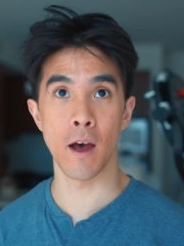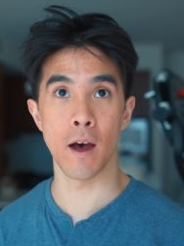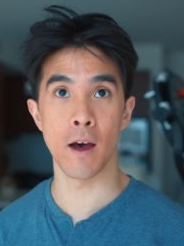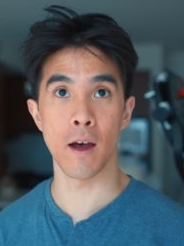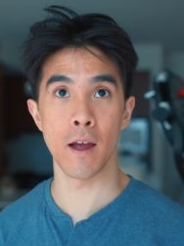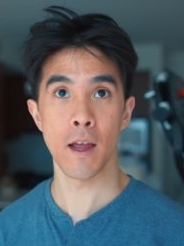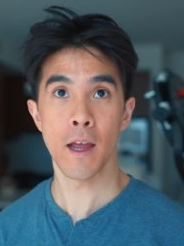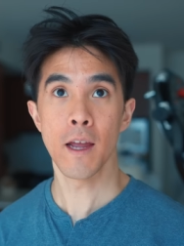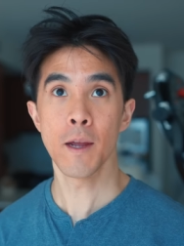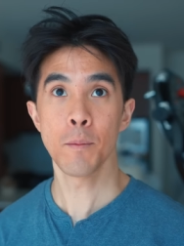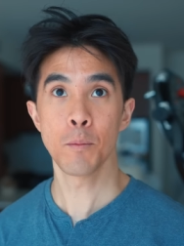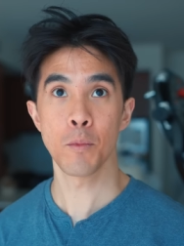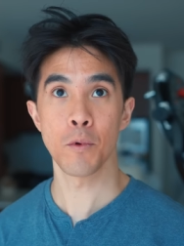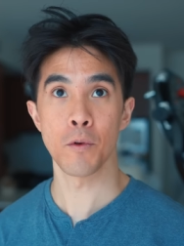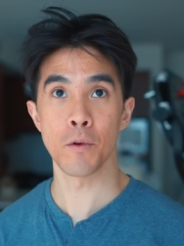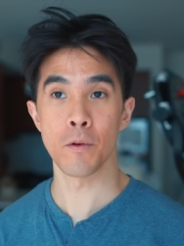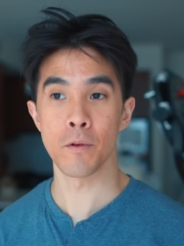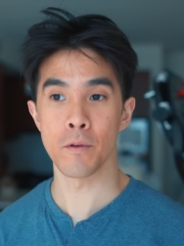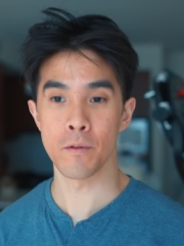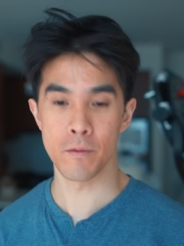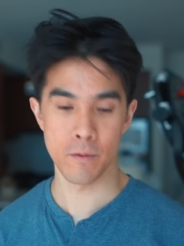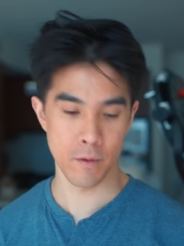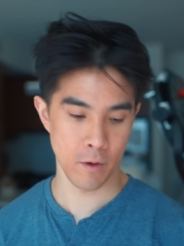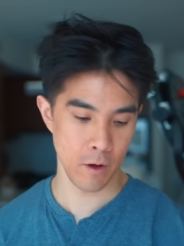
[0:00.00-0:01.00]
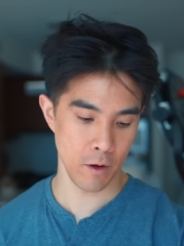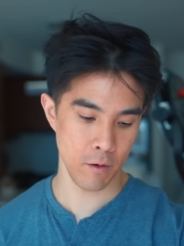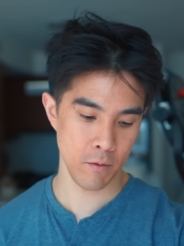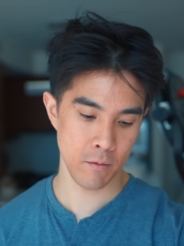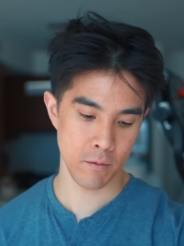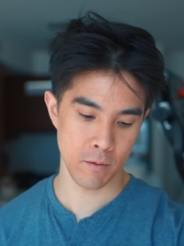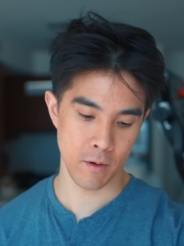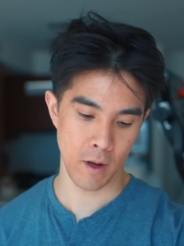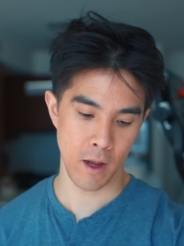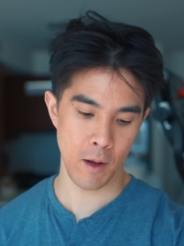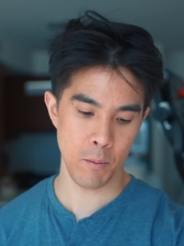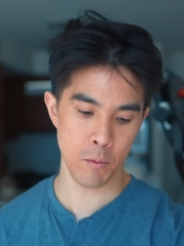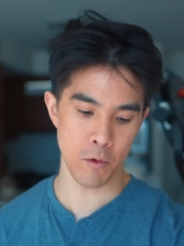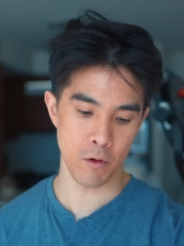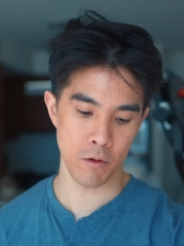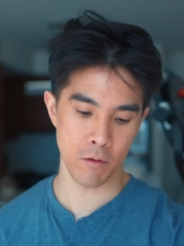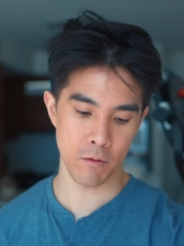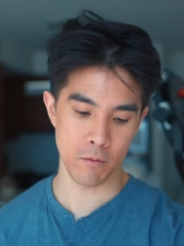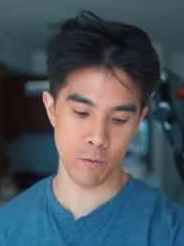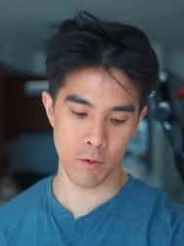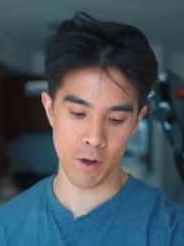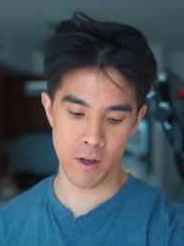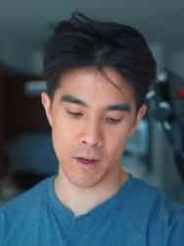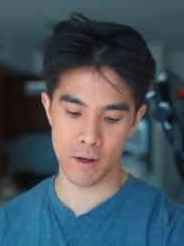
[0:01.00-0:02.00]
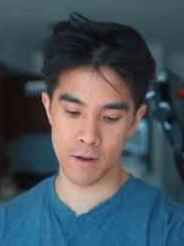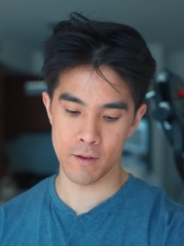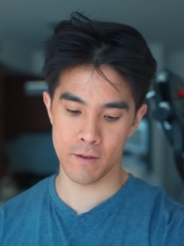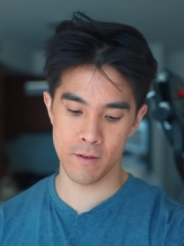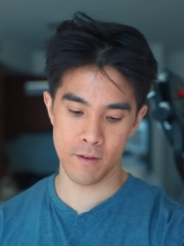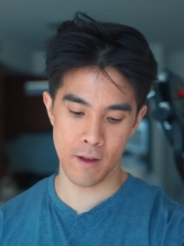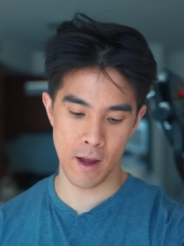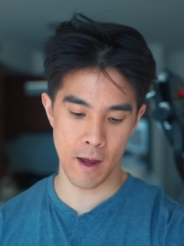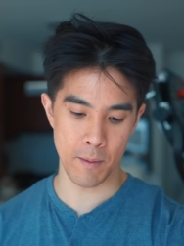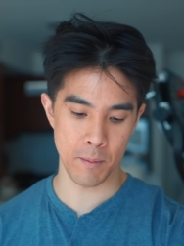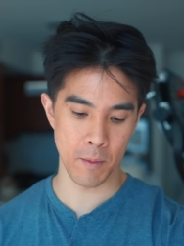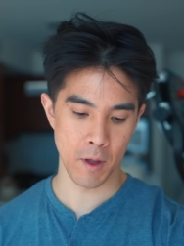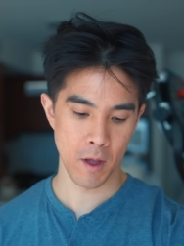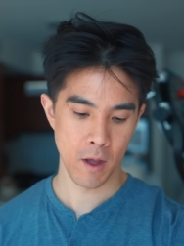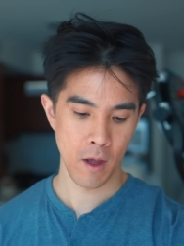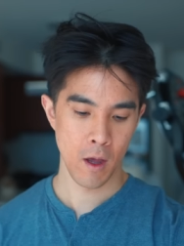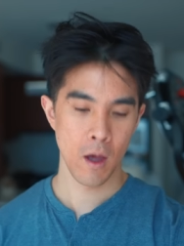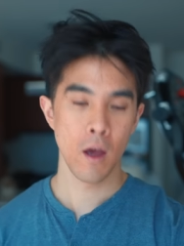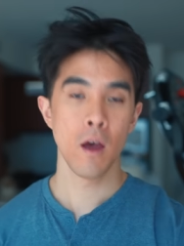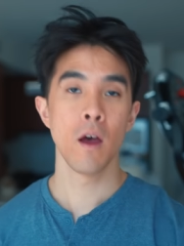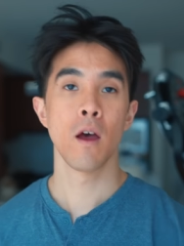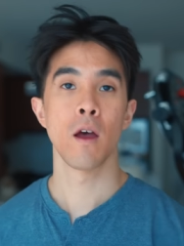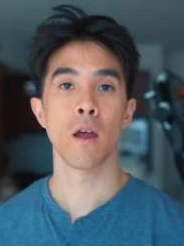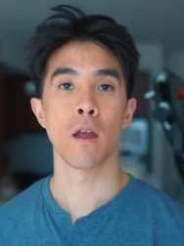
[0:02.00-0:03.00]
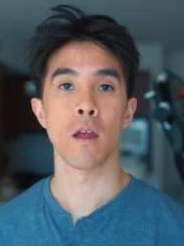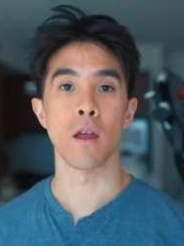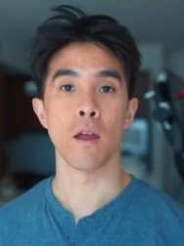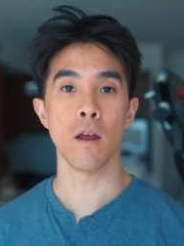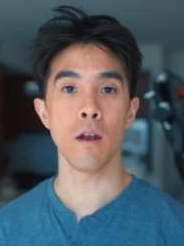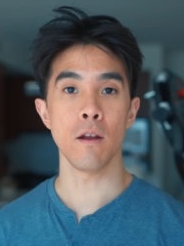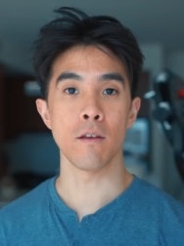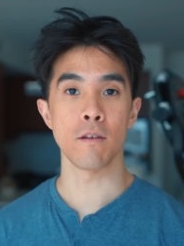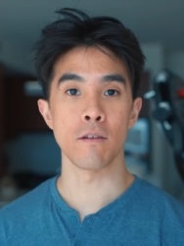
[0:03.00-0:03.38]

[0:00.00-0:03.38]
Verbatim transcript: There's a lot of breaks in speech, a lot of ums and ahs,